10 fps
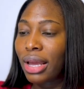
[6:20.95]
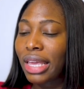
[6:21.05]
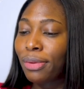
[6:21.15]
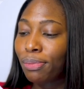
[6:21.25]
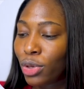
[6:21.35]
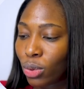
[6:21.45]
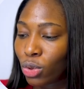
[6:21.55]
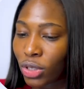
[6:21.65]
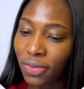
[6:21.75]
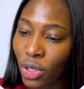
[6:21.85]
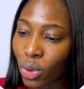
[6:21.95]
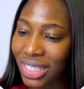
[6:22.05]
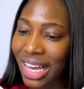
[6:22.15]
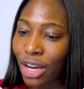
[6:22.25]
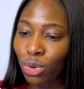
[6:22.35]
impute those
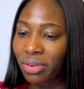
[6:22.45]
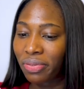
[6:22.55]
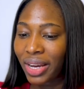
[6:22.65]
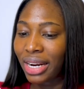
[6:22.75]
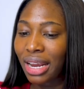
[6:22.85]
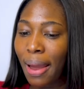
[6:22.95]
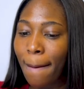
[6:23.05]
figures and you're fine.